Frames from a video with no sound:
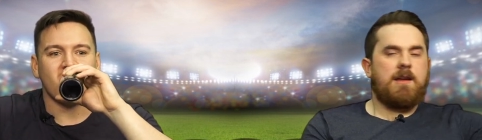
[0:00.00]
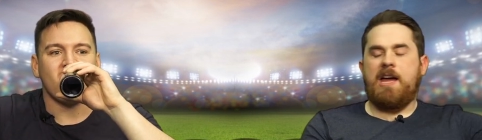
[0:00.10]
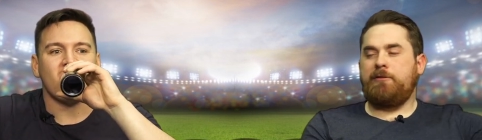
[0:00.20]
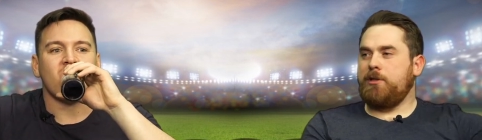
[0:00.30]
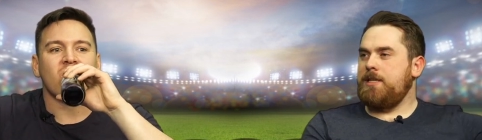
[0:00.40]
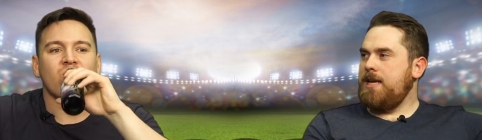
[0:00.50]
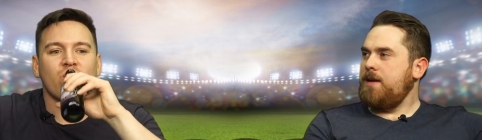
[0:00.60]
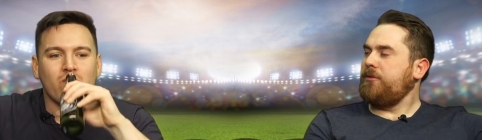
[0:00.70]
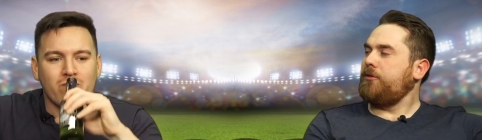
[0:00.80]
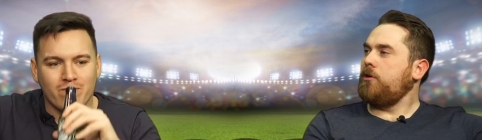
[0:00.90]
Speaker 1: everyone
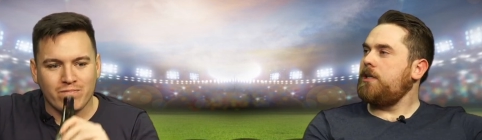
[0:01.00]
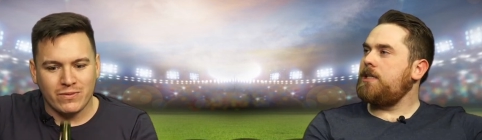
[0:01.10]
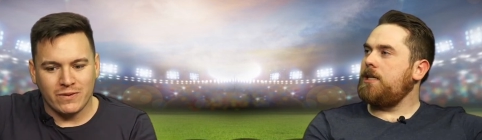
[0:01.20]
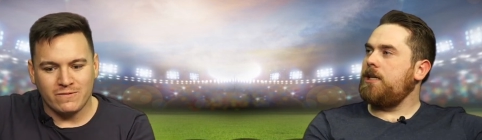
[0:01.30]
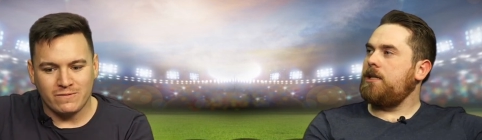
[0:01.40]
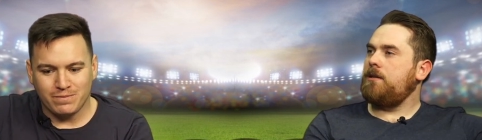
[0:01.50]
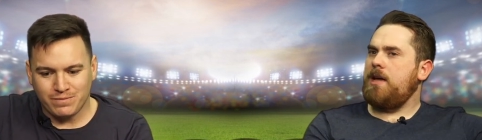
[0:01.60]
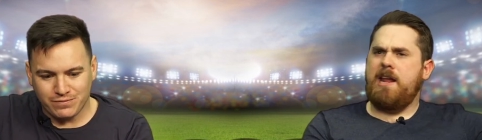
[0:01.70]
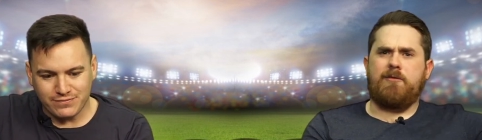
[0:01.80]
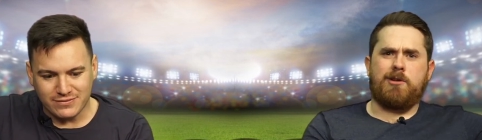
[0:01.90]
said before Italy,
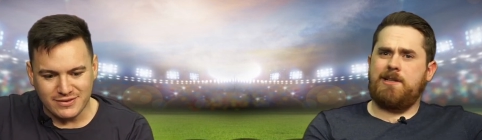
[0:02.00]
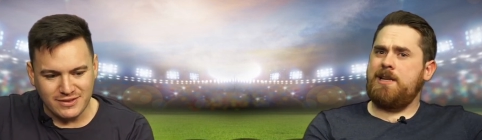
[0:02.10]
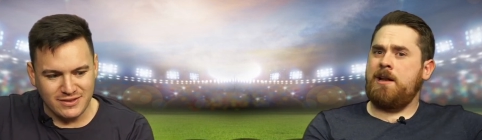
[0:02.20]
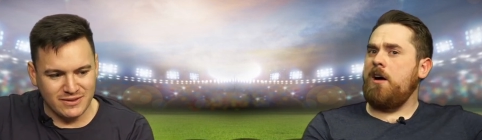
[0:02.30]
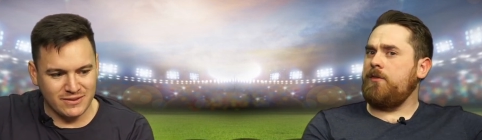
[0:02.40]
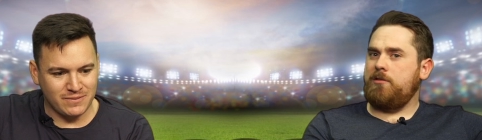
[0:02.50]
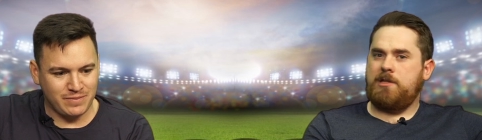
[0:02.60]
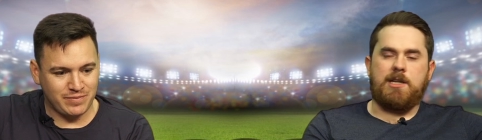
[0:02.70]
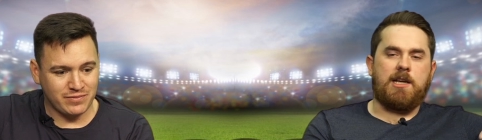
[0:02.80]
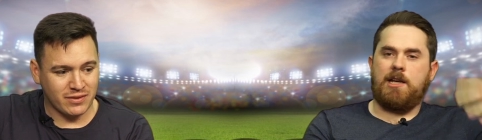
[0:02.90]
and everyone has said after
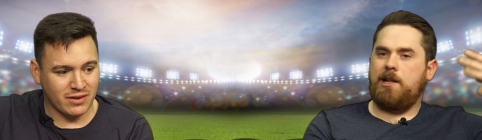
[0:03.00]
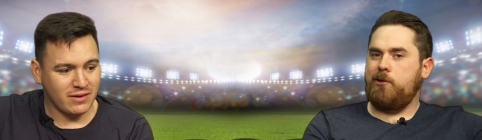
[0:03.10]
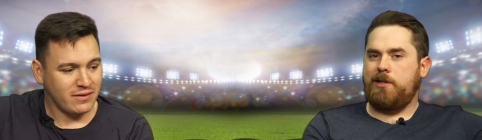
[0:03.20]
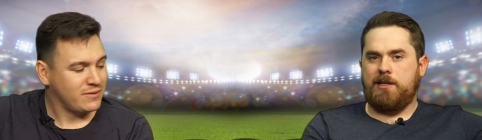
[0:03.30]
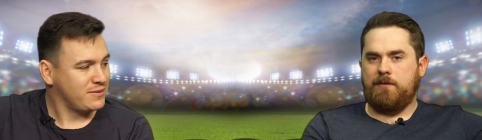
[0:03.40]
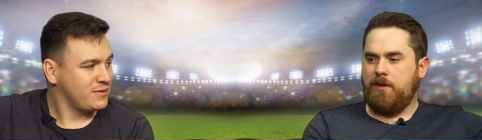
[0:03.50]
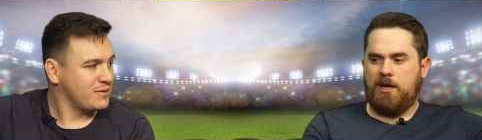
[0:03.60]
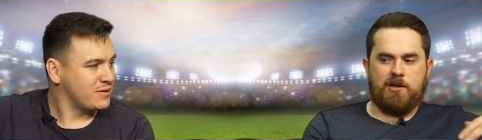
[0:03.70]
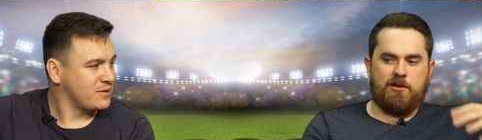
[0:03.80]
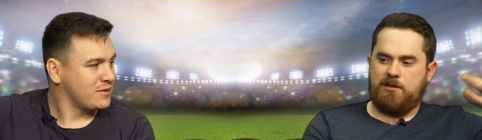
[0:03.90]
Italy, including
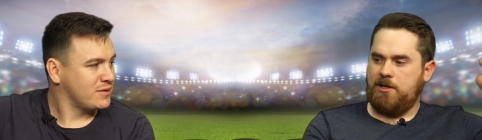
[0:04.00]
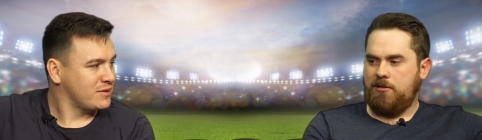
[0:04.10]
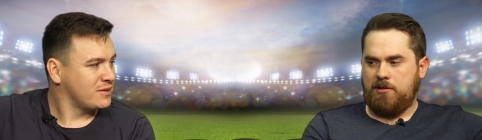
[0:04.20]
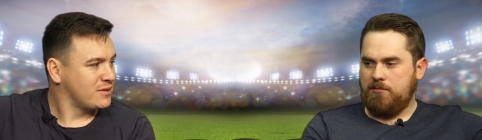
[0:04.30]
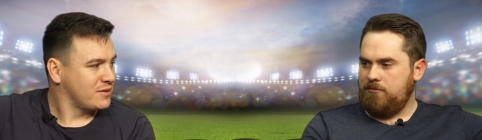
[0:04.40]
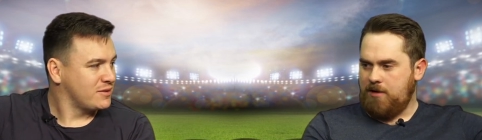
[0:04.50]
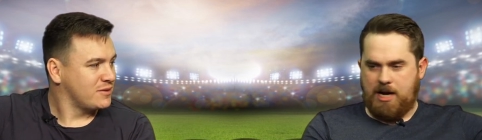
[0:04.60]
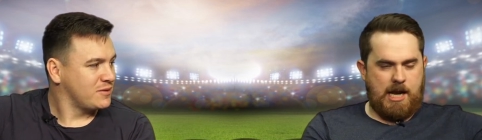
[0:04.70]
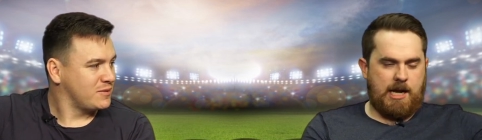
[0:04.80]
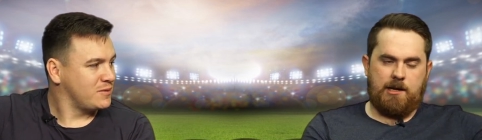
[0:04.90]
Vern Cotter and
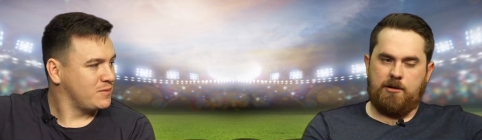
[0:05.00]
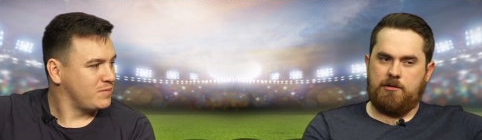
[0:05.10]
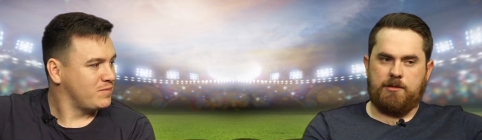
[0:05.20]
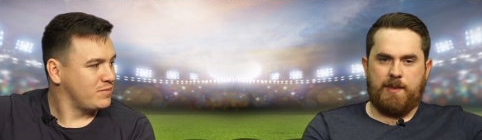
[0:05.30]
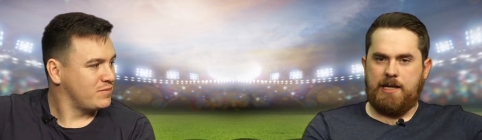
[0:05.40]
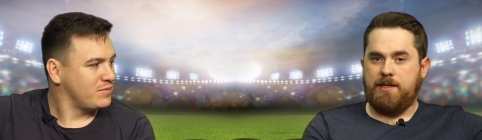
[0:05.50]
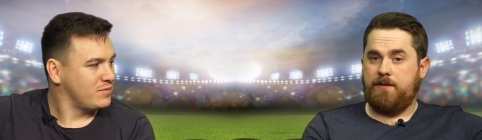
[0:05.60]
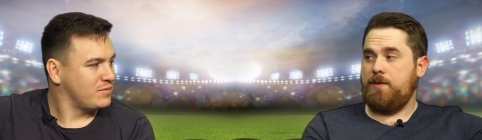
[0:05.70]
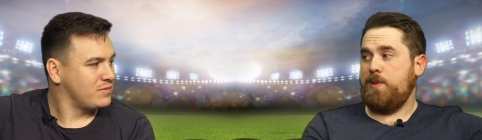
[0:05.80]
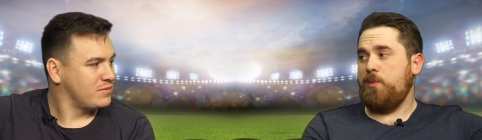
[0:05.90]
Greg Laidlaw and plenty
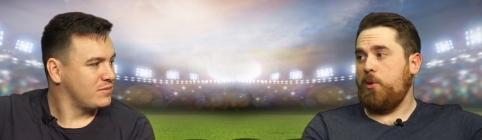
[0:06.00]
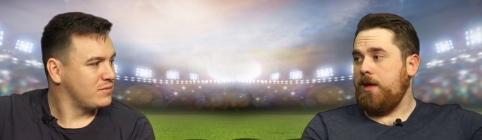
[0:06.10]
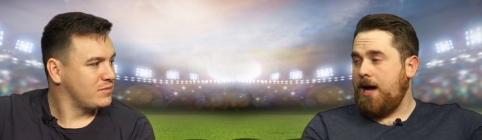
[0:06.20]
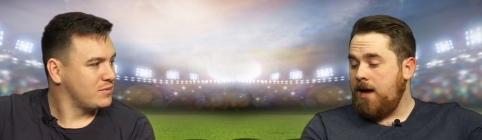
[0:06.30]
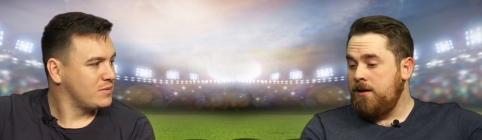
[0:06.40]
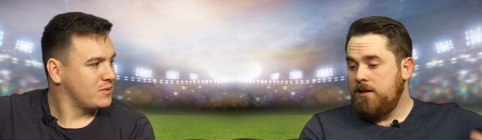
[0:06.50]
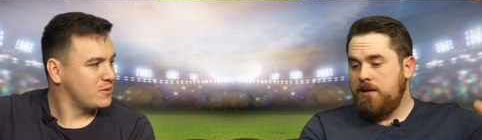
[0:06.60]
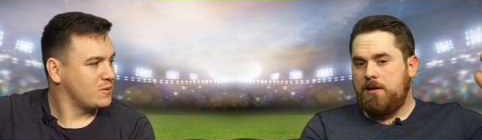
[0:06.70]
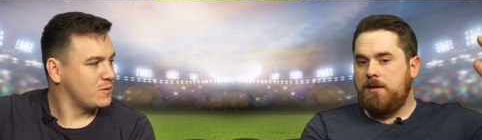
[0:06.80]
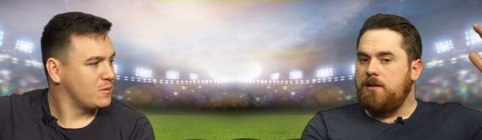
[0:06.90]
of other people, that
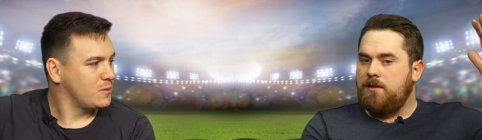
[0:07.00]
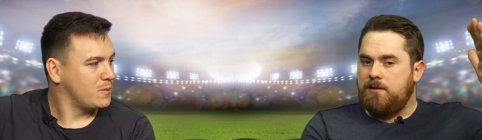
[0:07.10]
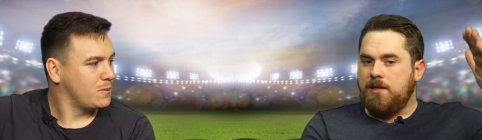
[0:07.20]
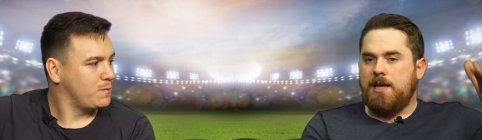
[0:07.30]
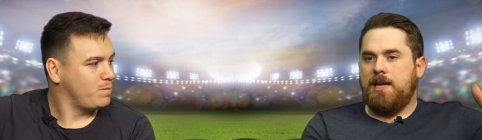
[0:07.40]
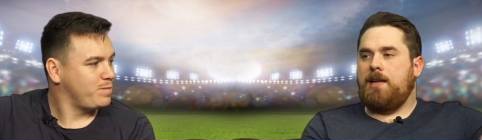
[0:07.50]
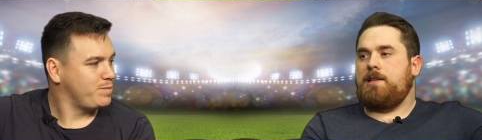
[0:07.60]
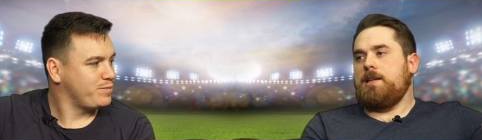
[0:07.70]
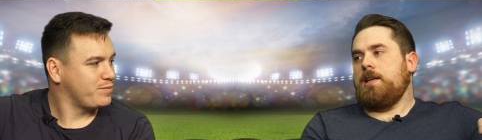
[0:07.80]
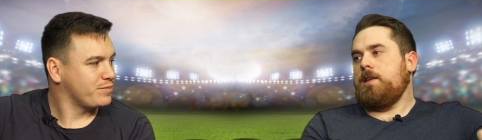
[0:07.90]

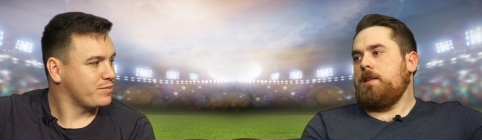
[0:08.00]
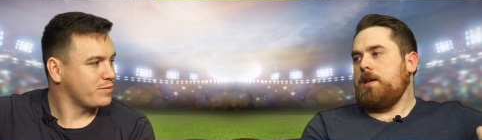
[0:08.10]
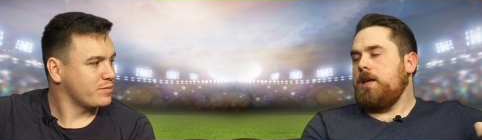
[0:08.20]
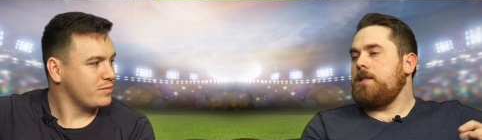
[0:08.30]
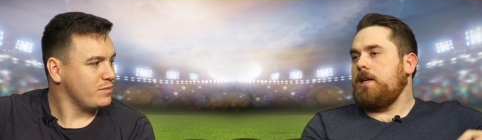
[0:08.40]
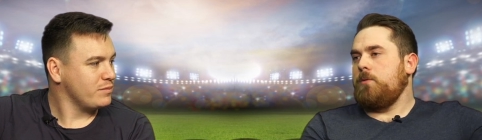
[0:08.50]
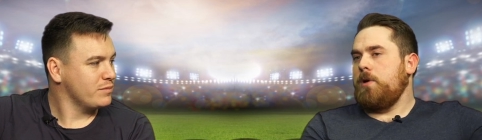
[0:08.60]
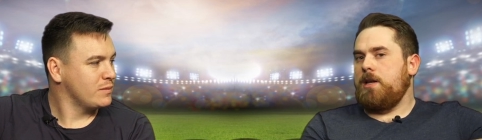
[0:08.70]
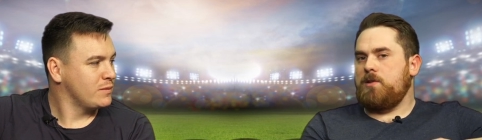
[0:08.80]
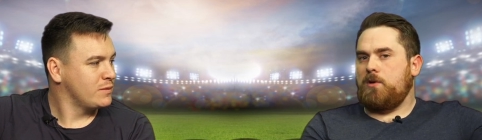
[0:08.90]
Italy, the Italy
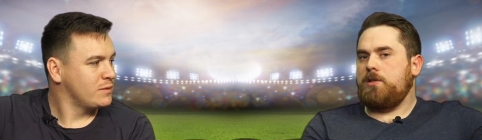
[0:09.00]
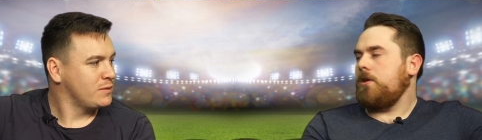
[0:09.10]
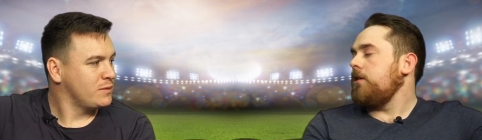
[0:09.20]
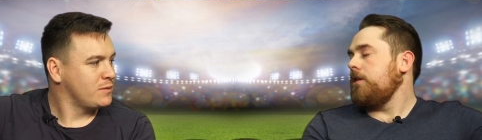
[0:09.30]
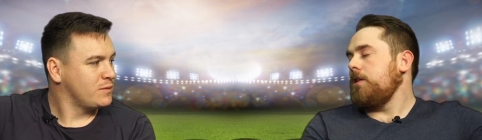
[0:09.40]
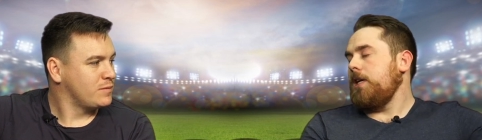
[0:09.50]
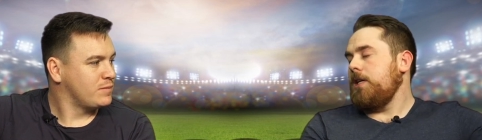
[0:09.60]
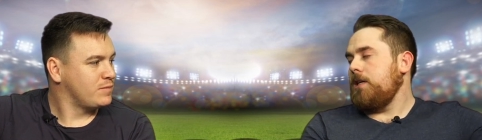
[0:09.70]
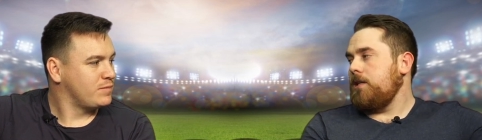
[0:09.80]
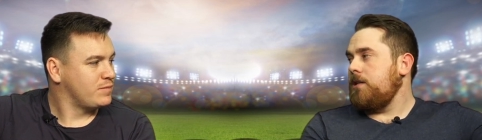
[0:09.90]
win is what Scotland
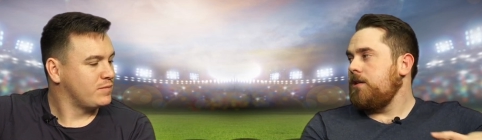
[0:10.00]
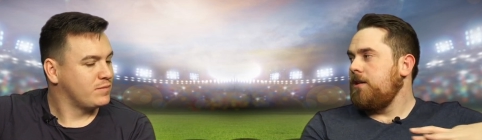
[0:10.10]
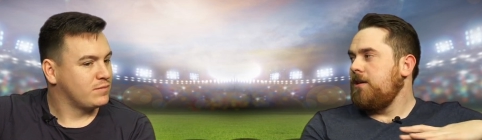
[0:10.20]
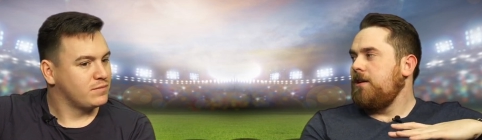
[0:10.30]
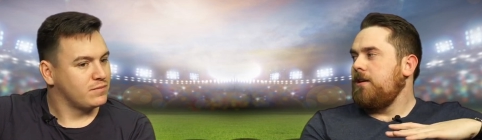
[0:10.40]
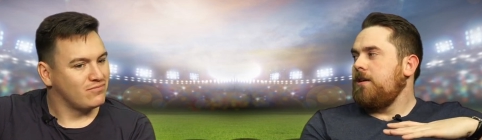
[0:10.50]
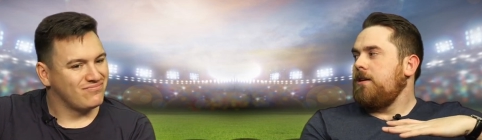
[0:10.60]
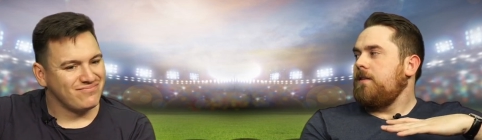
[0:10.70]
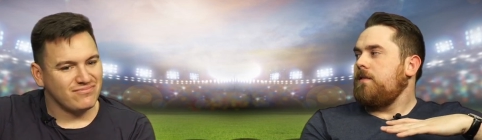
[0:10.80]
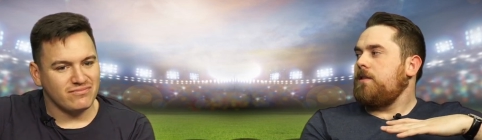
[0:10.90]
needed
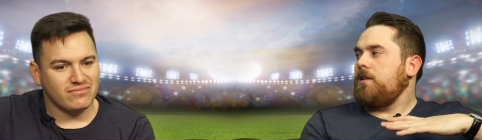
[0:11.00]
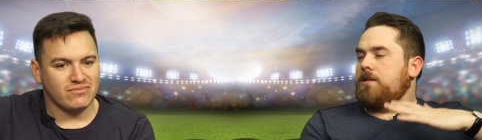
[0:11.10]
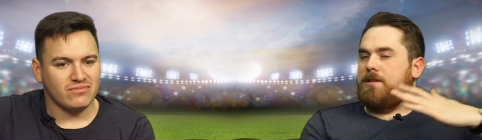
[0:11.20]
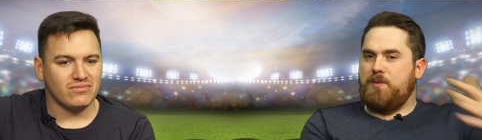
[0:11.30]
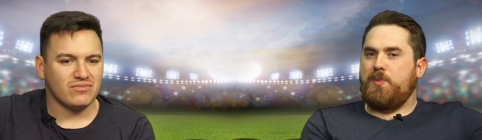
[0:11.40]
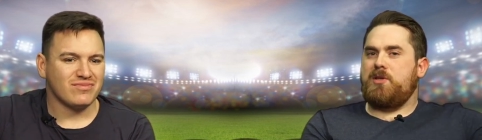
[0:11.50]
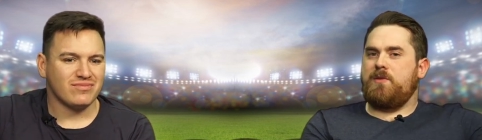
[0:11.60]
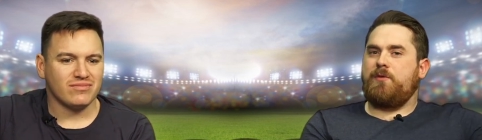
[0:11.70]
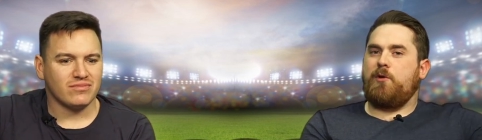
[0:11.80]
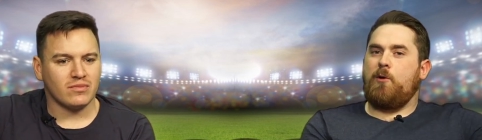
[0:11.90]
to to push
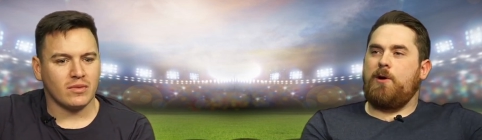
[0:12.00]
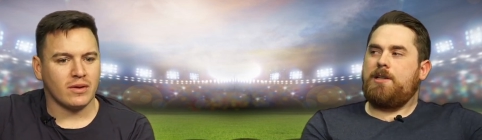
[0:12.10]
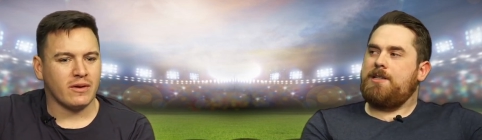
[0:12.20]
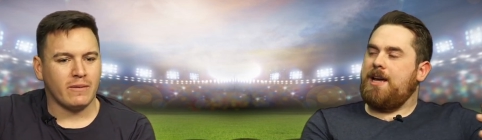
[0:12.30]
them forward.